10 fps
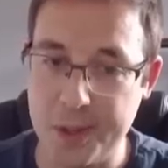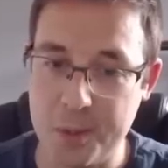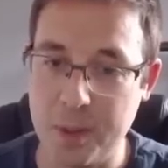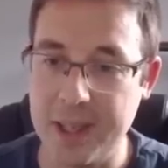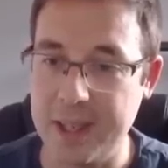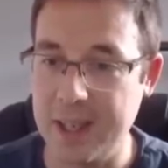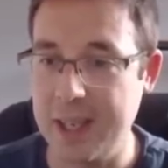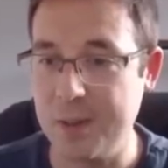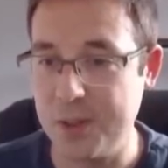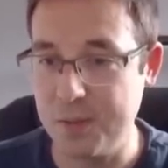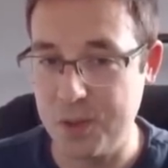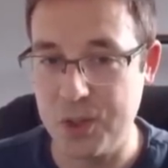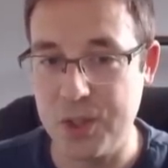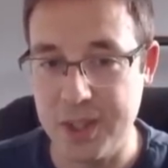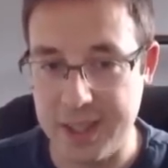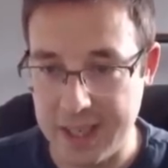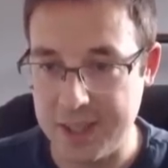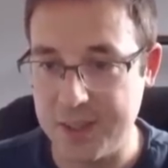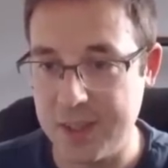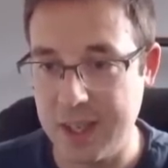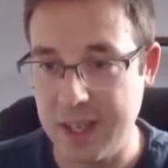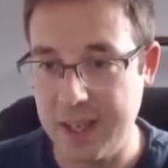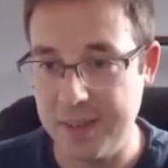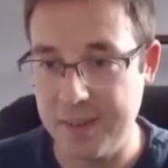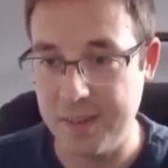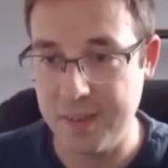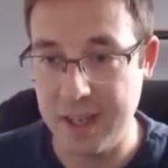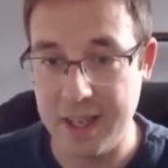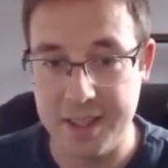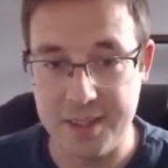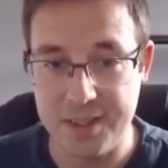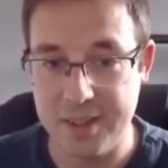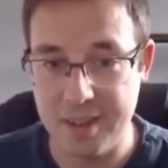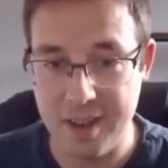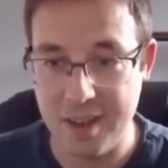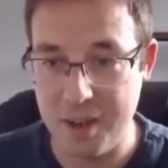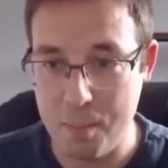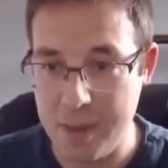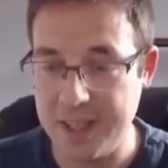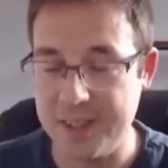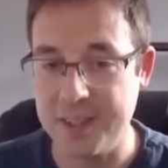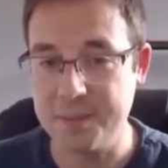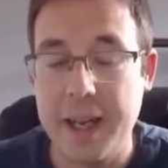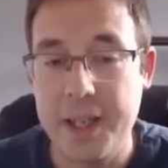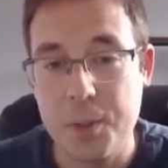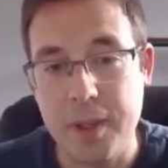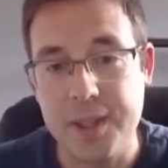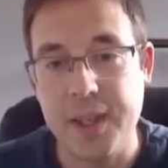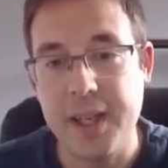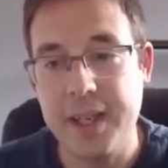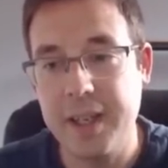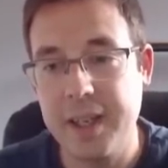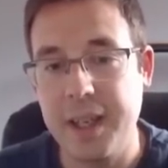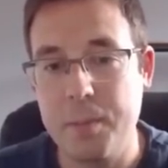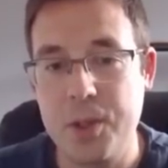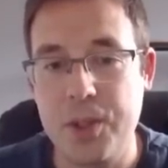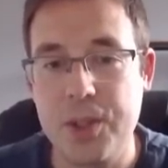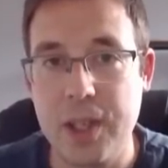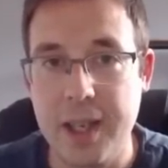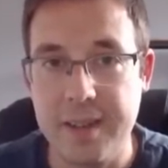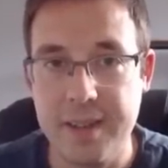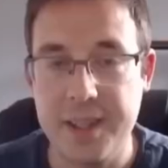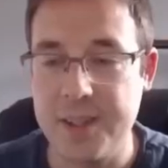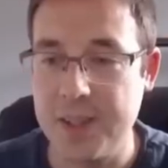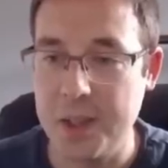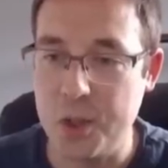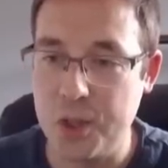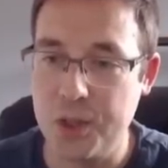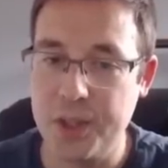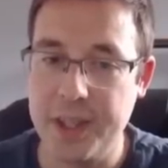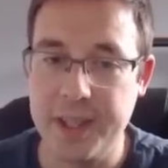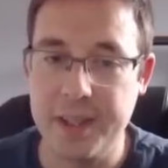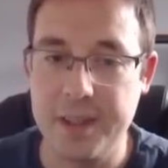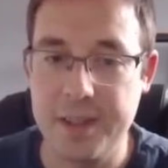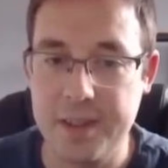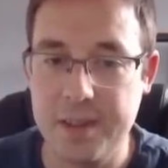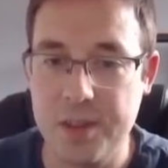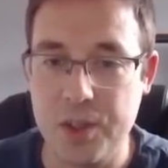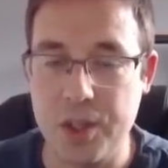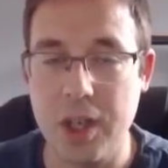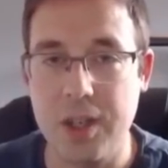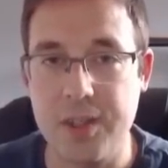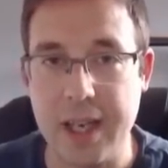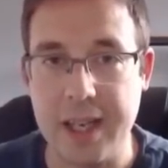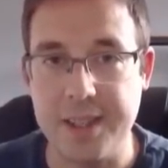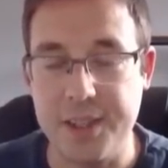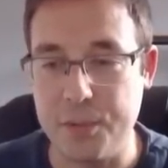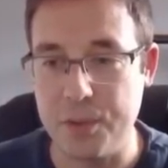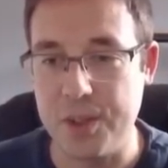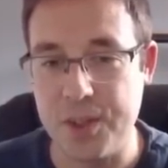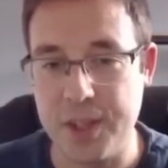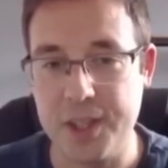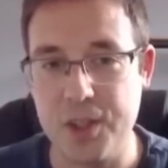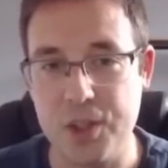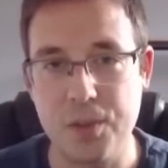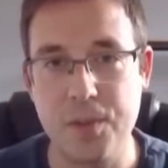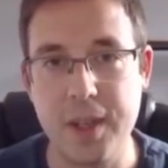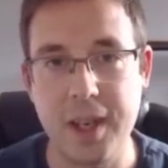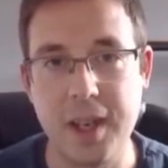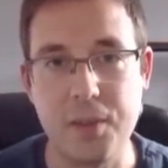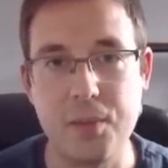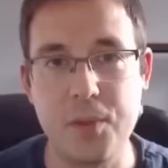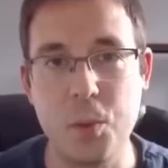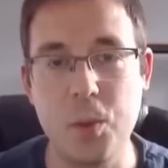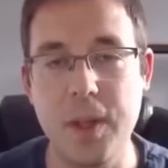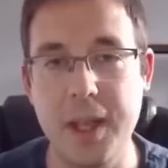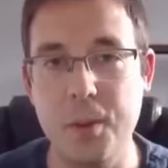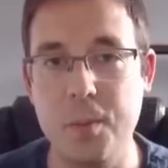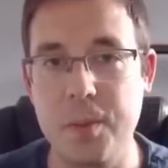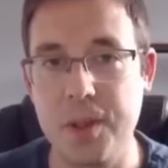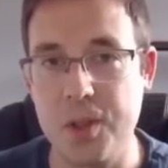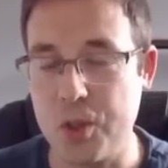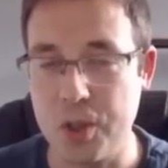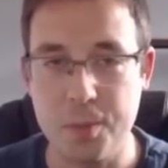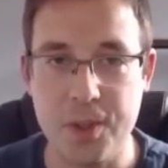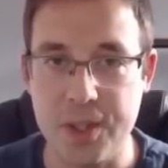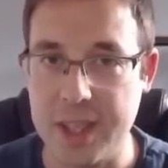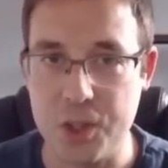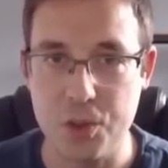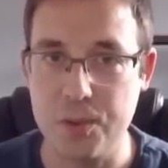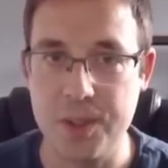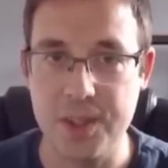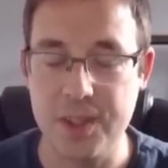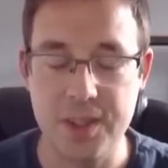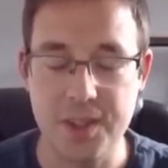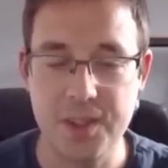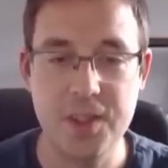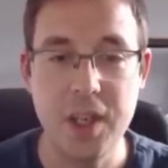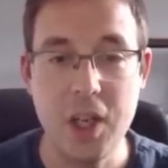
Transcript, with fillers: expelling clouds of dust and gas, and that is amazing. And it's by taking images like this and studying stars at different stages of their life that will help astronomers and astrophysicists